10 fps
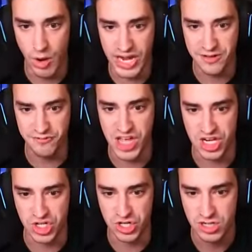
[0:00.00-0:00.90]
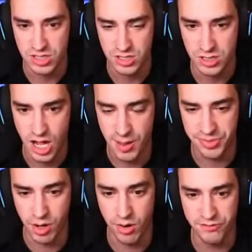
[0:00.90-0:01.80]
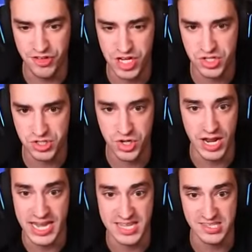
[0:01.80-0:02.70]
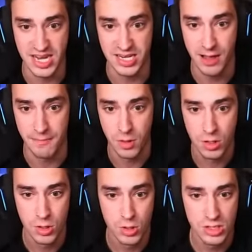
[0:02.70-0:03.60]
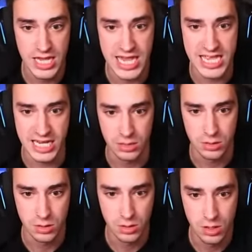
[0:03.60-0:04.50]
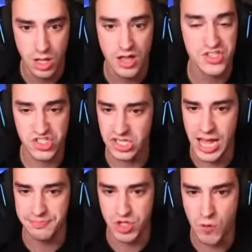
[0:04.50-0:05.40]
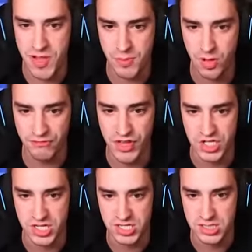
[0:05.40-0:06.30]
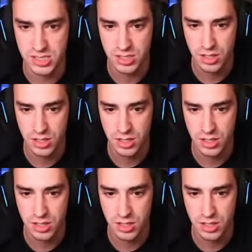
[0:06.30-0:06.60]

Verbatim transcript: Oh, I got fish. I'm throwing fish. Dude, I can't stand up. Eat it. Slap two people with fishes.